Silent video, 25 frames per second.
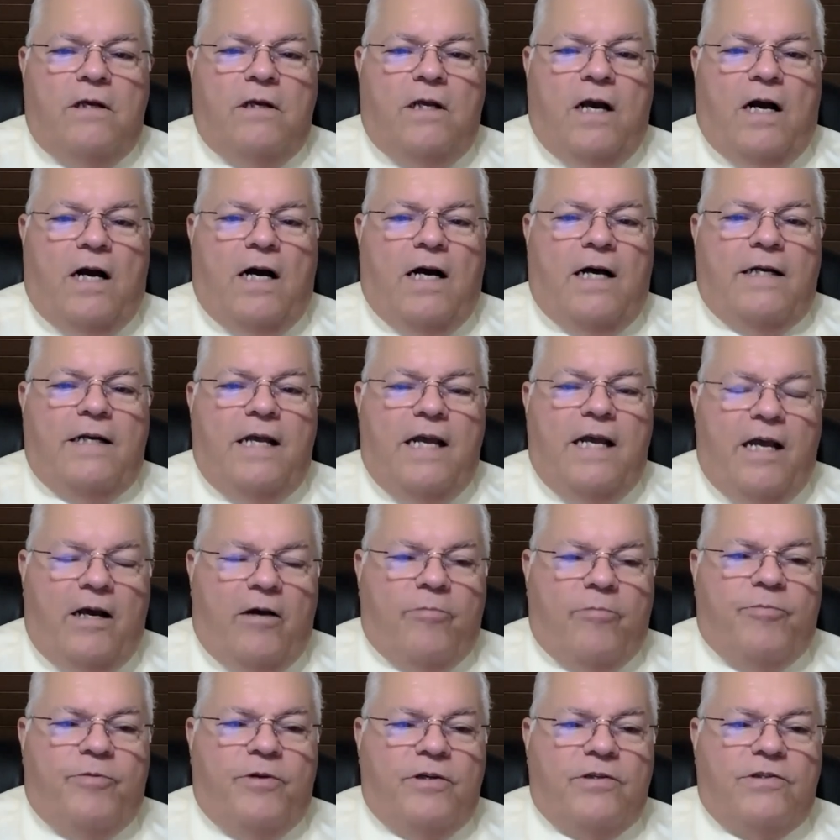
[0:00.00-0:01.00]
God
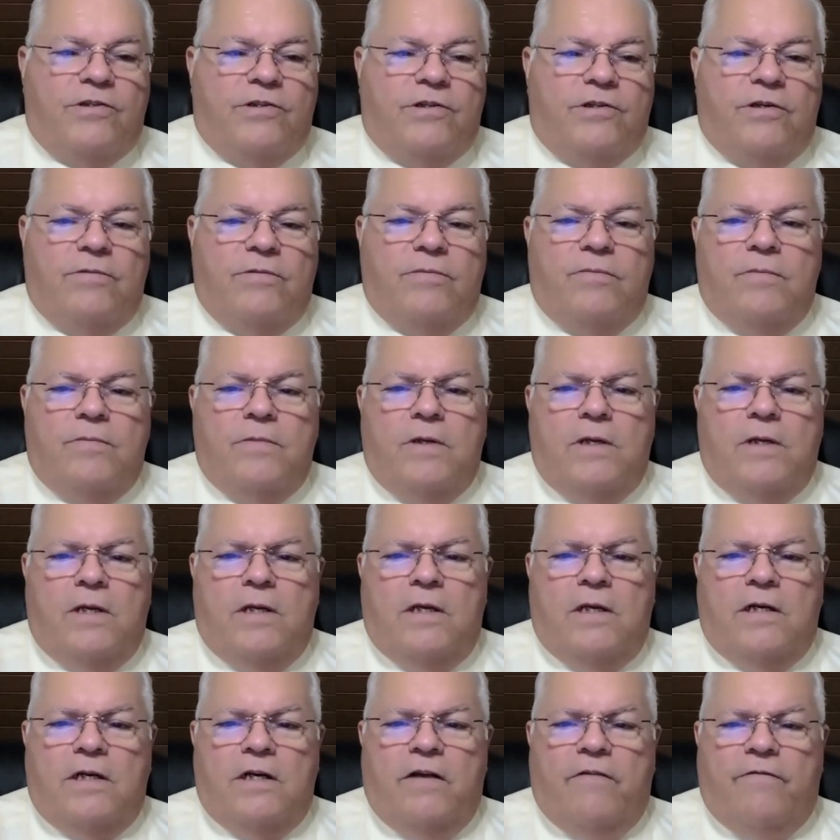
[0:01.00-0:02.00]
helped us to
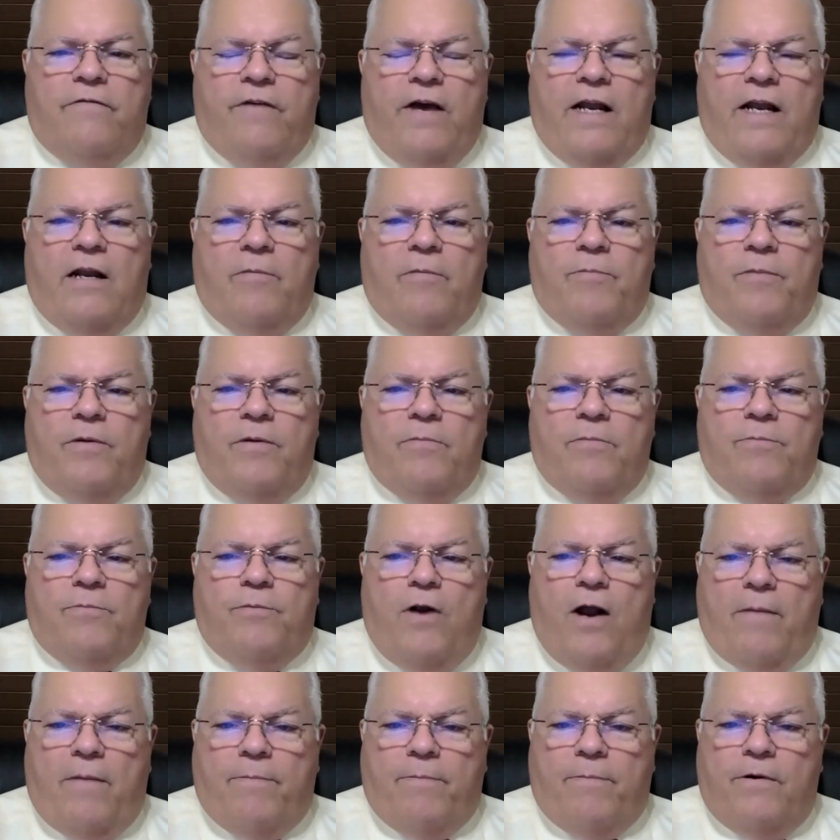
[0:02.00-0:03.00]
develop
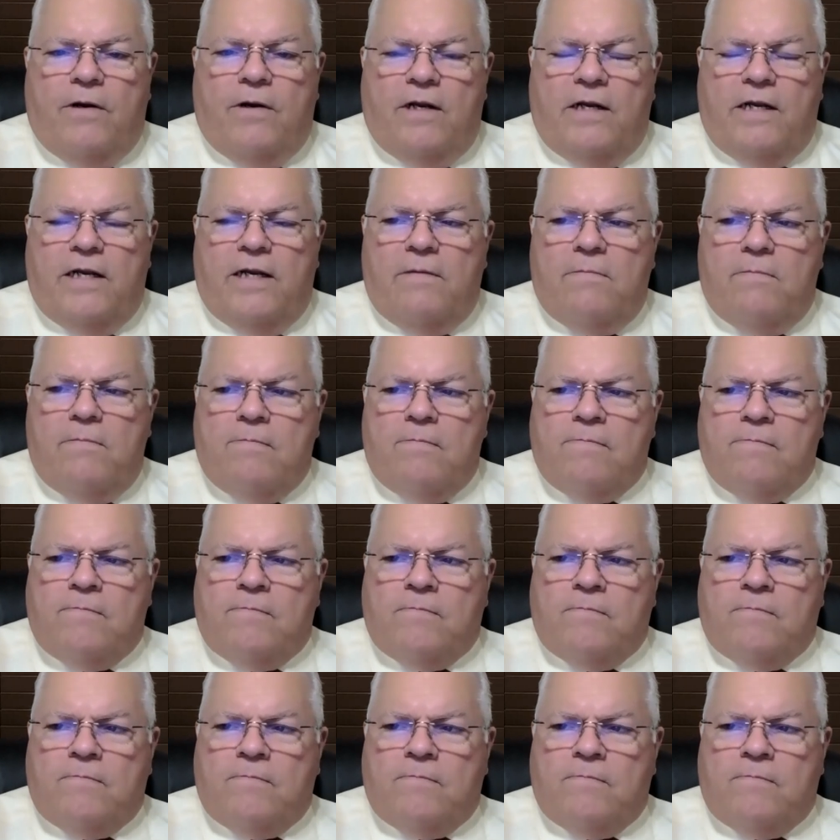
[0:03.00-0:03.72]
them properly